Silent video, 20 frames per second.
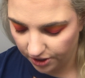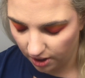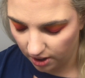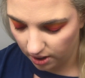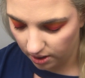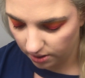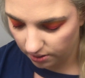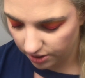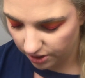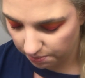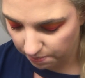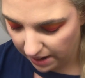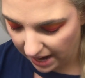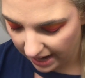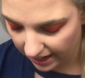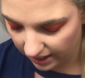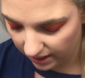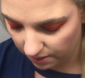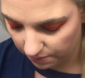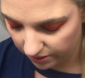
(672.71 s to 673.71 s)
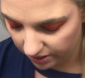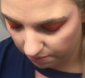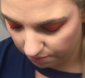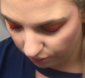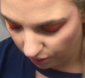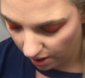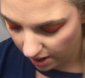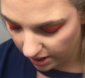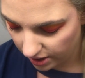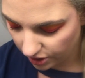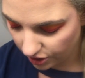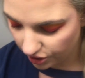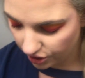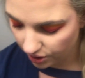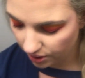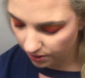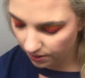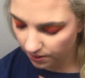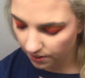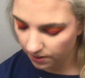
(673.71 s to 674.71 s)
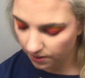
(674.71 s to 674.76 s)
start just packing it in with a brush.